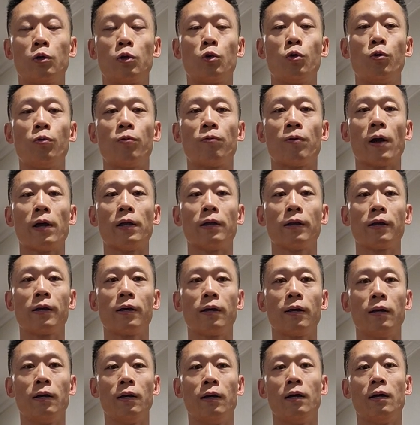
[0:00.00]
too
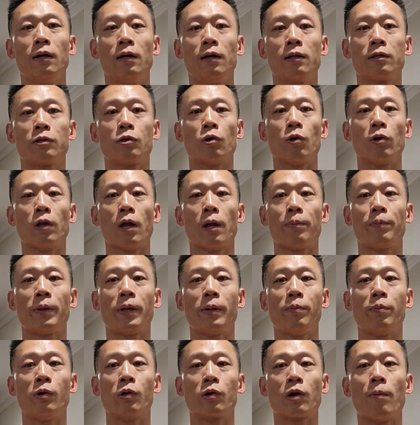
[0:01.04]
friendly so that
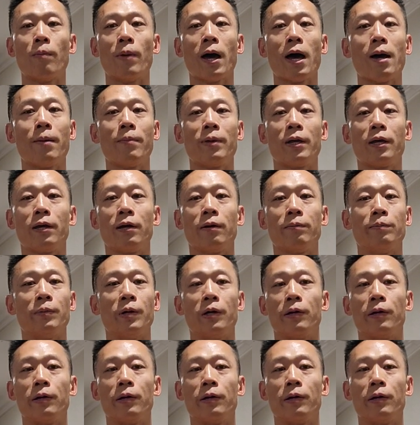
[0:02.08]
people come at me or,